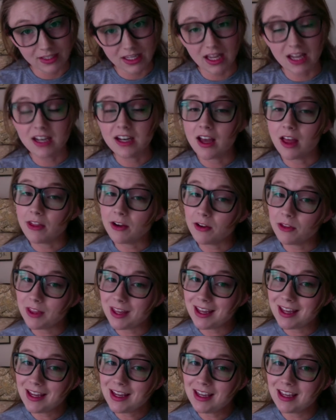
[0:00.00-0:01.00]
Another
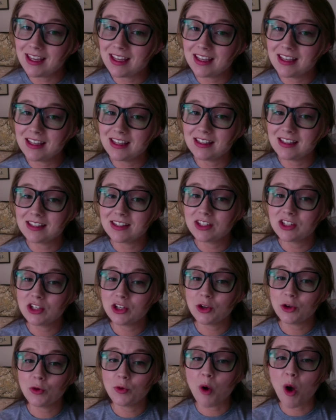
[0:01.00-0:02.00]
thing is
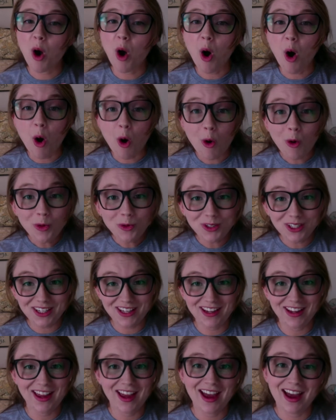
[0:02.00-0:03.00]
to
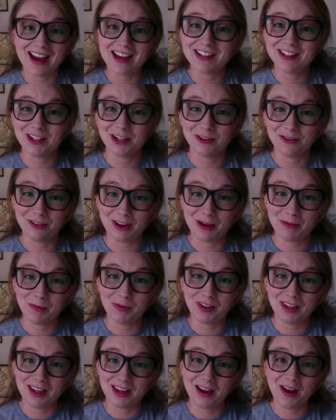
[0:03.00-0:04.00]
only ask your
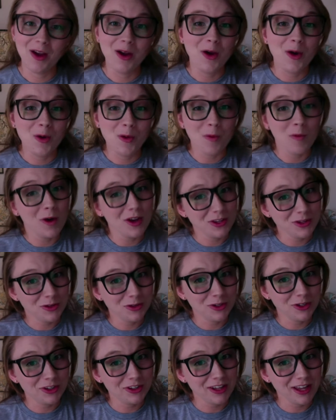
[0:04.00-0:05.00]
family what you
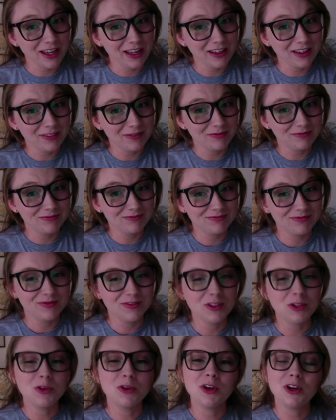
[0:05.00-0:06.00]
look like.
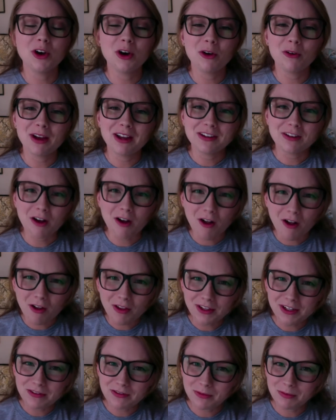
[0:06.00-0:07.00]
You could go around to all the
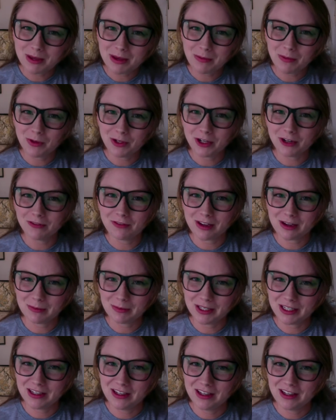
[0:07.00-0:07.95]
different people in your family.